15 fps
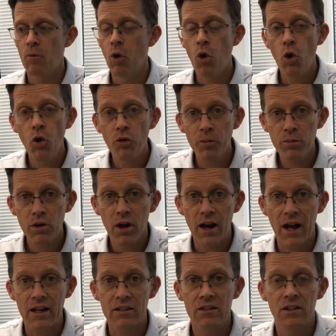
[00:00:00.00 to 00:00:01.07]
All the
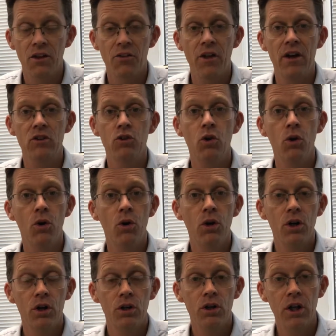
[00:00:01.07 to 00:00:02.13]
products that you're
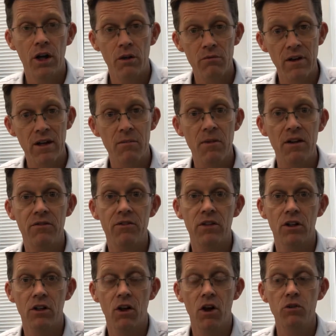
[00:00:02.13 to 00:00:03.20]
going to recommend for your
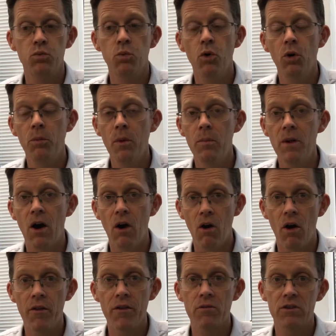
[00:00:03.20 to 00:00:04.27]
clients will be
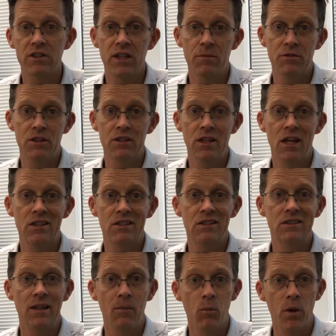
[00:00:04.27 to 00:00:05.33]
behind the reception desk
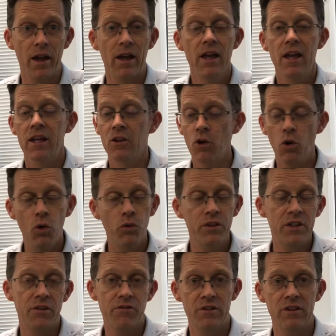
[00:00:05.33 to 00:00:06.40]
somewhere in all the
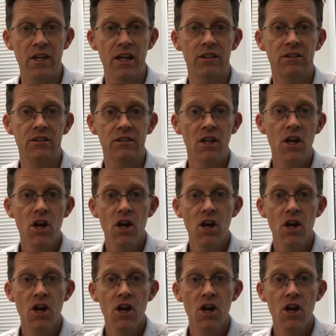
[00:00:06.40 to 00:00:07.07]
different desks.